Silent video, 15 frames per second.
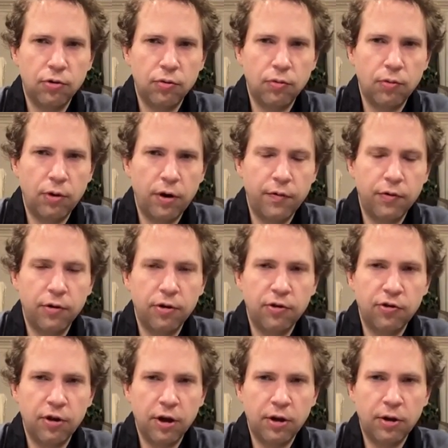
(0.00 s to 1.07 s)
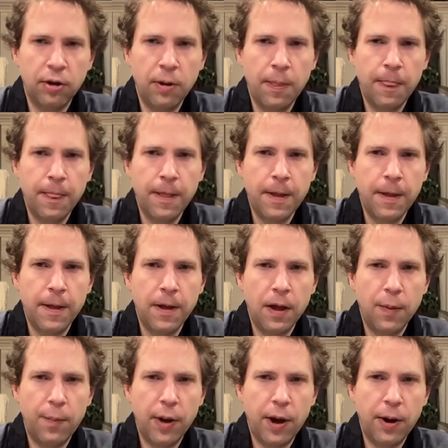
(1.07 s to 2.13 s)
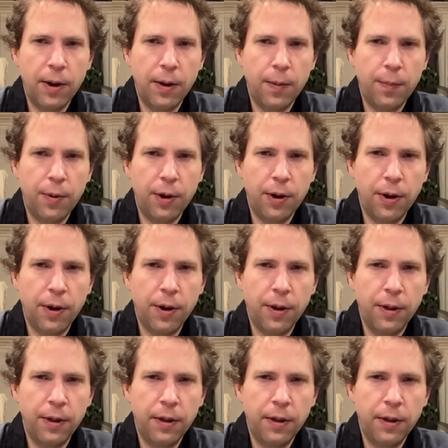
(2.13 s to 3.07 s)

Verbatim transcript: or whatever exactly about it. But uh,